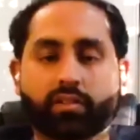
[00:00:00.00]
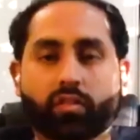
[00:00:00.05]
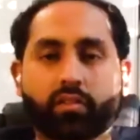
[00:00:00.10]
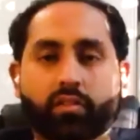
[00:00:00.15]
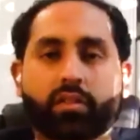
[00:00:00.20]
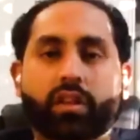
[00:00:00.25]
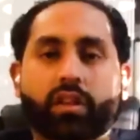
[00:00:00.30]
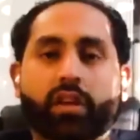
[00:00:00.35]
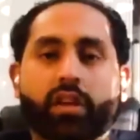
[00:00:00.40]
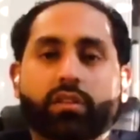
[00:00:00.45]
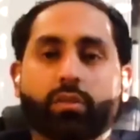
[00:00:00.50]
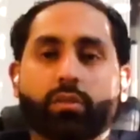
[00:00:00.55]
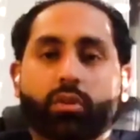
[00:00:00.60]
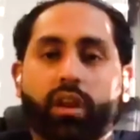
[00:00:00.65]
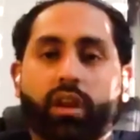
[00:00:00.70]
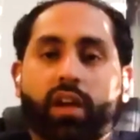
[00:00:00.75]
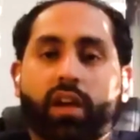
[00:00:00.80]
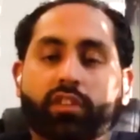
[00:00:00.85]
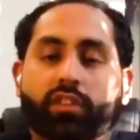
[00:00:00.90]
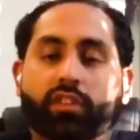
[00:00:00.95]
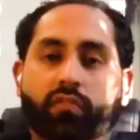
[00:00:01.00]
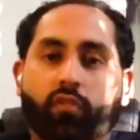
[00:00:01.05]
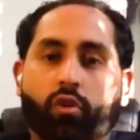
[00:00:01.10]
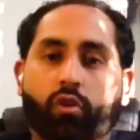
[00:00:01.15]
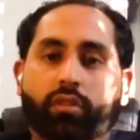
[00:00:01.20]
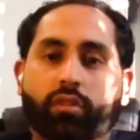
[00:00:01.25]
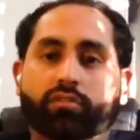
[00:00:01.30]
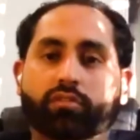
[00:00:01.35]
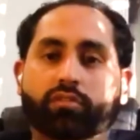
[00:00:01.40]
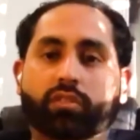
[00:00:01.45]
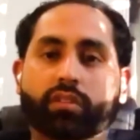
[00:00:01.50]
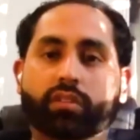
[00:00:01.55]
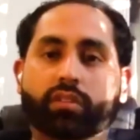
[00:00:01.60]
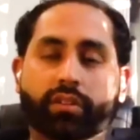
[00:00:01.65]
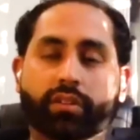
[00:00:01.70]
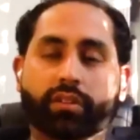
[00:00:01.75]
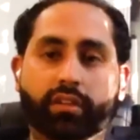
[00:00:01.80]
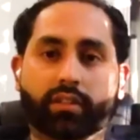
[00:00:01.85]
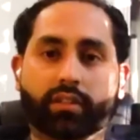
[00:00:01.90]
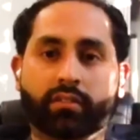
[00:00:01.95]
So you've got to have that focus
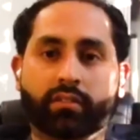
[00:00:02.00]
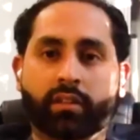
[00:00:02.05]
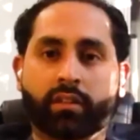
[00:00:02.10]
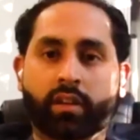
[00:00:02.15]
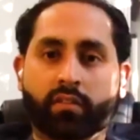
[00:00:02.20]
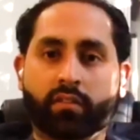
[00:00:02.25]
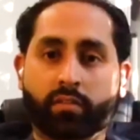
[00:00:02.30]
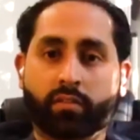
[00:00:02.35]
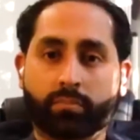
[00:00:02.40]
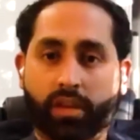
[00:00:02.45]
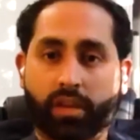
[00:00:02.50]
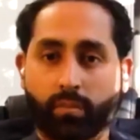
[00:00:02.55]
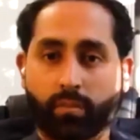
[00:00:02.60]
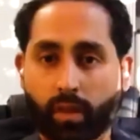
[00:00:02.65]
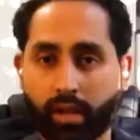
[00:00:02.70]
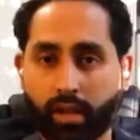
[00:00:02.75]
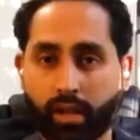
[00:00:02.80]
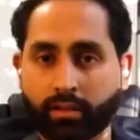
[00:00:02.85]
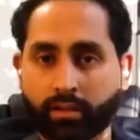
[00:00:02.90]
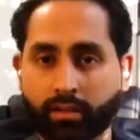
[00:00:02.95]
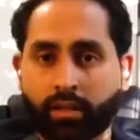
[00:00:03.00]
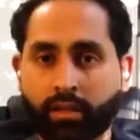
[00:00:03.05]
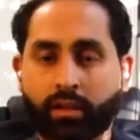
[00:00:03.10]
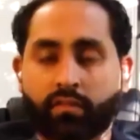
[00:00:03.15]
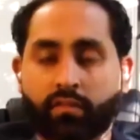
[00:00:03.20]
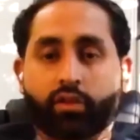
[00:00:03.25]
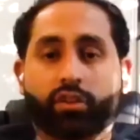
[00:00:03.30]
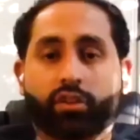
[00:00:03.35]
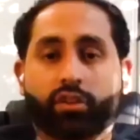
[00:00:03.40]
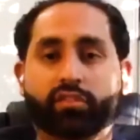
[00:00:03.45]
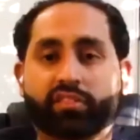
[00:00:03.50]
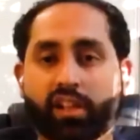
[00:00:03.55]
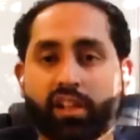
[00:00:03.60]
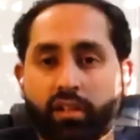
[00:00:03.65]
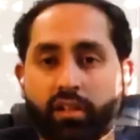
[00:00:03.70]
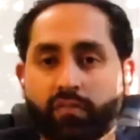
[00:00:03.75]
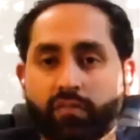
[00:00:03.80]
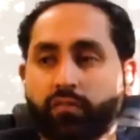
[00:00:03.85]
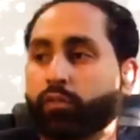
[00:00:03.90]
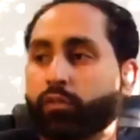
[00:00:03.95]
on learning from day one, for
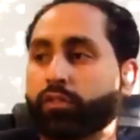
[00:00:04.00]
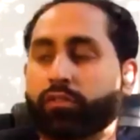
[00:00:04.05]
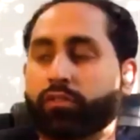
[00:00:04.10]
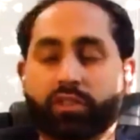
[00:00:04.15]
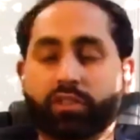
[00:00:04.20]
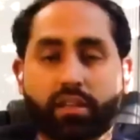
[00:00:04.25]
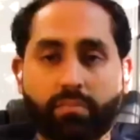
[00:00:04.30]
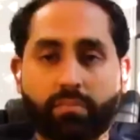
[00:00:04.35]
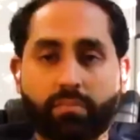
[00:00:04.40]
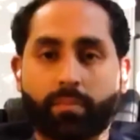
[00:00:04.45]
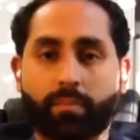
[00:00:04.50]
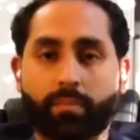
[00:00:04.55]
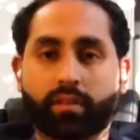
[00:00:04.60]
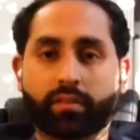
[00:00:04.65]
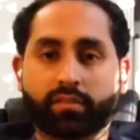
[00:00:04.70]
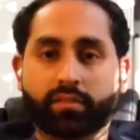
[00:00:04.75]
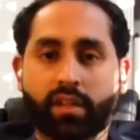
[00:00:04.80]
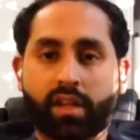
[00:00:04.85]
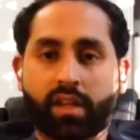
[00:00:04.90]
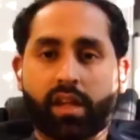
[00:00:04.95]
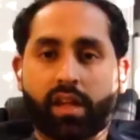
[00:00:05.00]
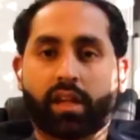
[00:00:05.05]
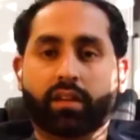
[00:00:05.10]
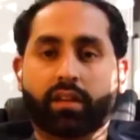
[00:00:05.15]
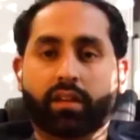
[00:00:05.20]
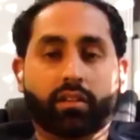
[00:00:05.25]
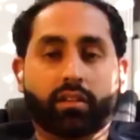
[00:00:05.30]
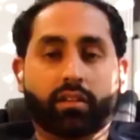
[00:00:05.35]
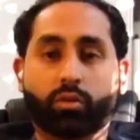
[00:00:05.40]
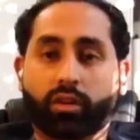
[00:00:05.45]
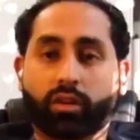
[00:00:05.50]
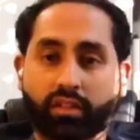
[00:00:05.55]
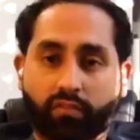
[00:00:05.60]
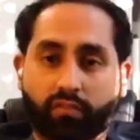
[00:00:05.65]
yourself, for your team members, and look at